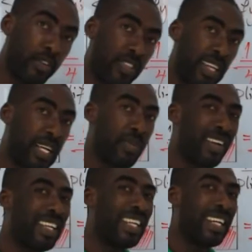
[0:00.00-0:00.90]
you think
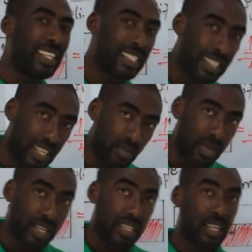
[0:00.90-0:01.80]
about the next number
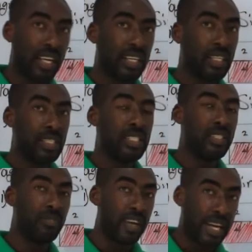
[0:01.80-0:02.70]
that can
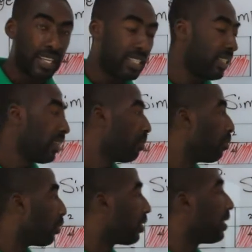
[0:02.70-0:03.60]
divide
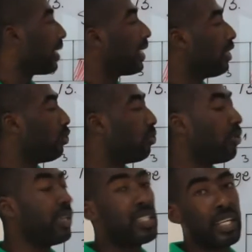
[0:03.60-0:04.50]
both the
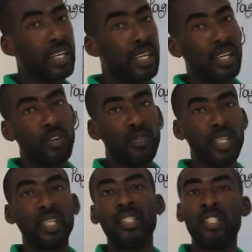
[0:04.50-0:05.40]
numerator and that of
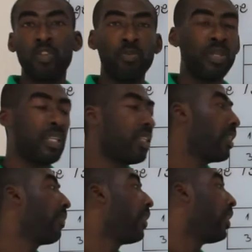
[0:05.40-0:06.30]
the denominator.
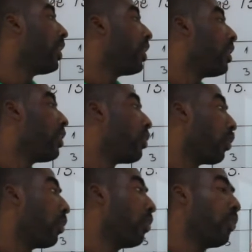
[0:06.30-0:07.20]

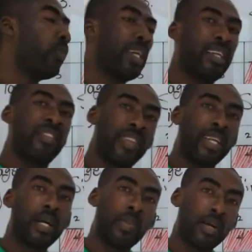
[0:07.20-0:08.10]
So we can think
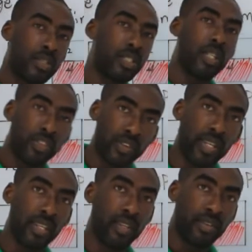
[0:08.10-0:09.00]
about
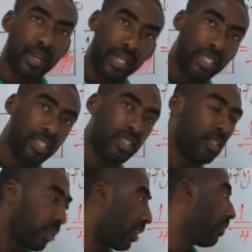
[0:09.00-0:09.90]
3, right?
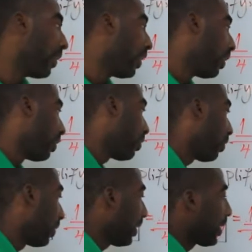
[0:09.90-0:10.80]
Okay.
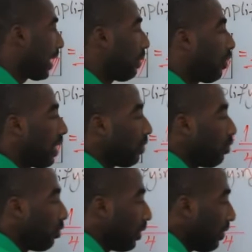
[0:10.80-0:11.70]
So this time
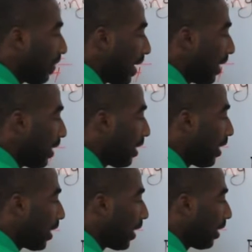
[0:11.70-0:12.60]
around we will divide
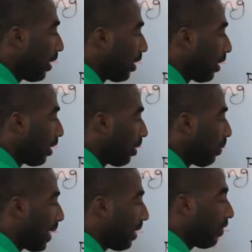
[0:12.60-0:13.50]
here
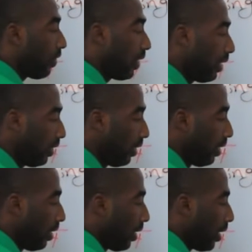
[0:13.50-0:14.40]
by 3
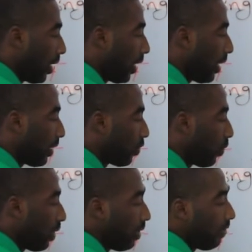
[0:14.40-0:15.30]
and as
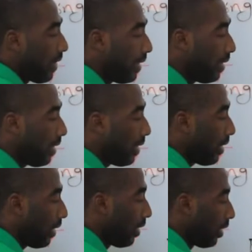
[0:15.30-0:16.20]
well divide
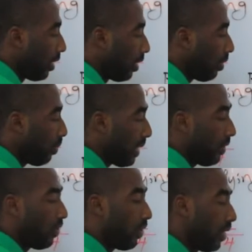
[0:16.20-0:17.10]
here by
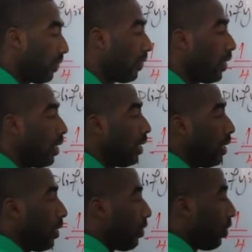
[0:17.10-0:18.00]
3.
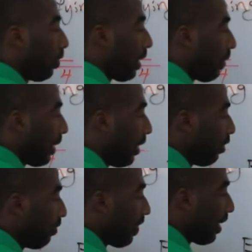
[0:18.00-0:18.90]
So our
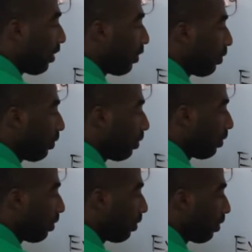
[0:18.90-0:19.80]
new
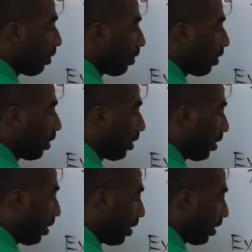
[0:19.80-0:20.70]
value
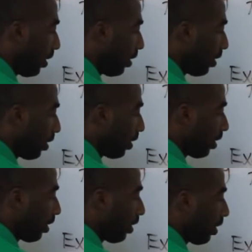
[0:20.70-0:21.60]
here
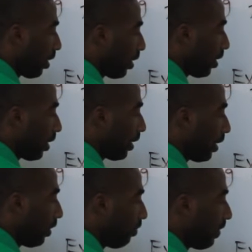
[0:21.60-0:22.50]
and
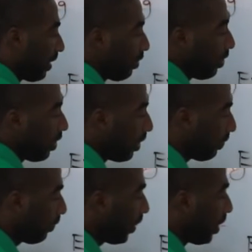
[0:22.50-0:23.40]
then new value
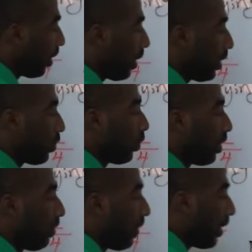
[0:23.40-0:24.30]
here. This will
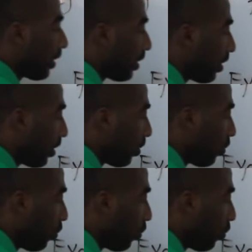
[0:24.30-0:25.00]
give us